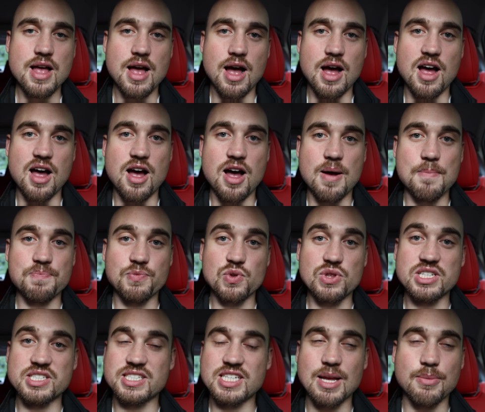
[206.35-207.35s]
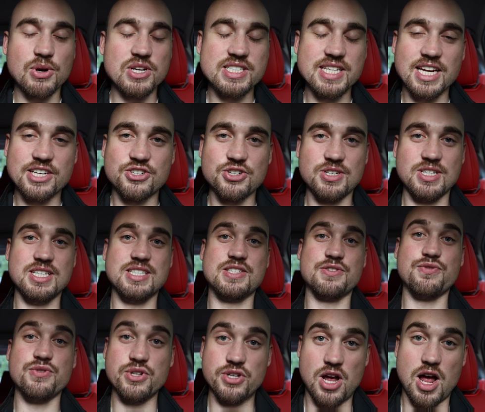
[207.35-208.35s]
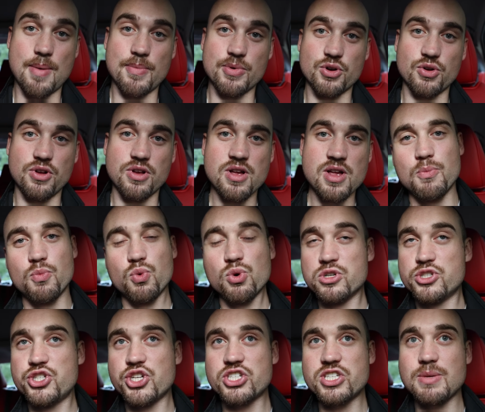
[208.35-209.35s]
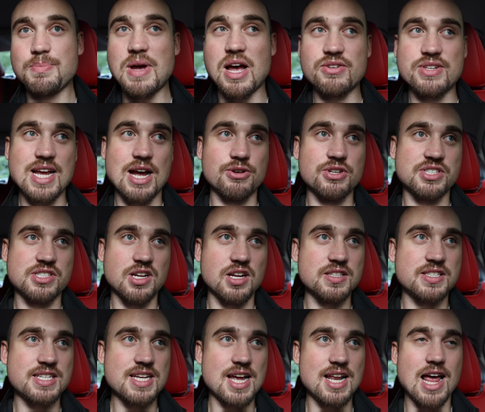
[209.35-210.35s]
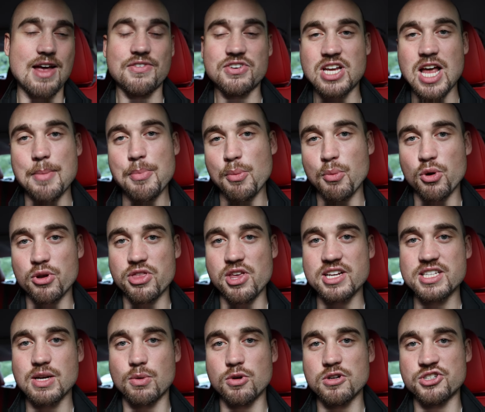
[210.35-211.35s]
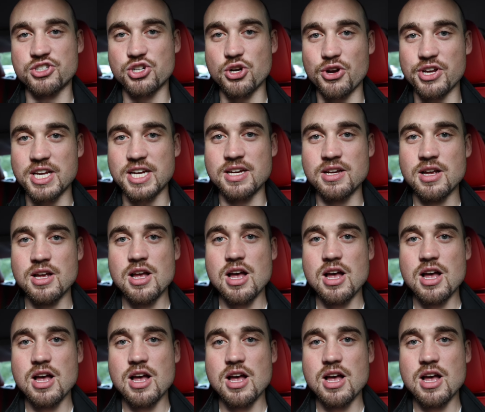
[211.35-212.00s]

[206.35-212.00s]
Um, the stabilization is phenomenal. We're just about down to sunset. I have a couple more things I want to show you.